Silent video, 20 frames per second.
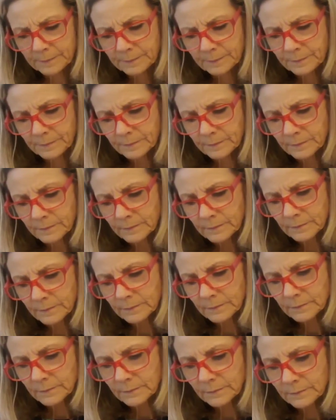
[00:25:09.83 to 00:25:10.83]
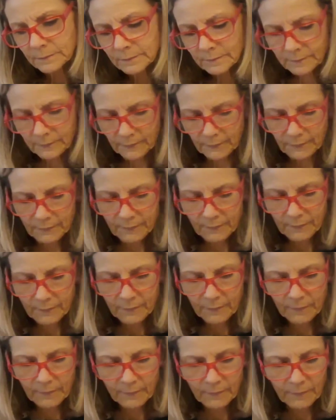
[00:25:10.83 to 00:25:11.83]

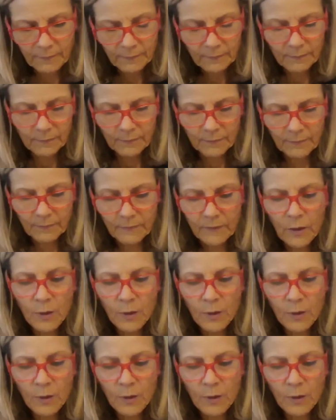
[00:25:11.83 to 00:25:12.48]
No one is speaking in this clip.